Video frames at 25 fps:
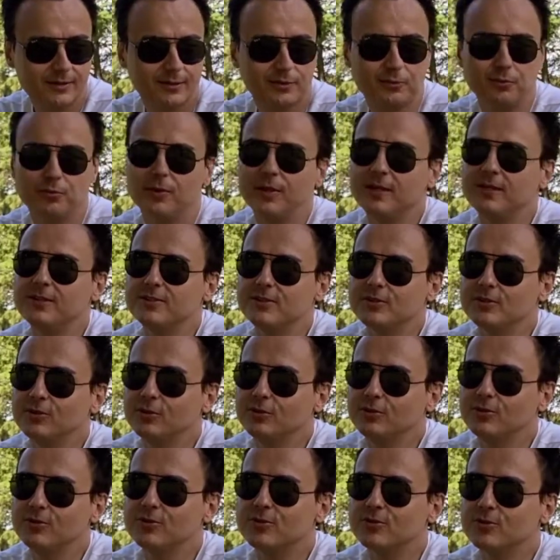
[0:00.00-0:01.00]
and once you
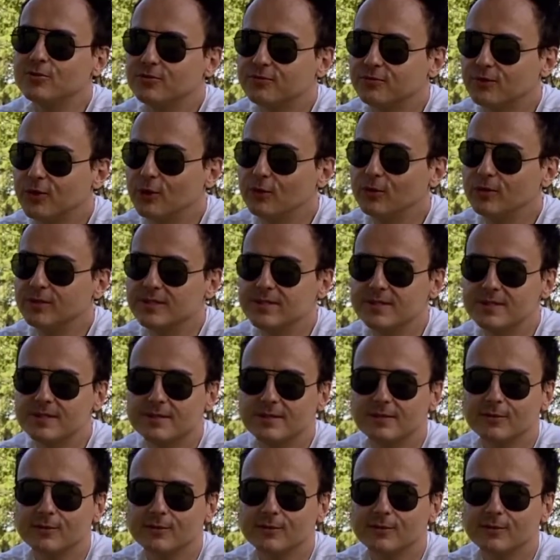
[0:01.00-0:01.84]
lose your focus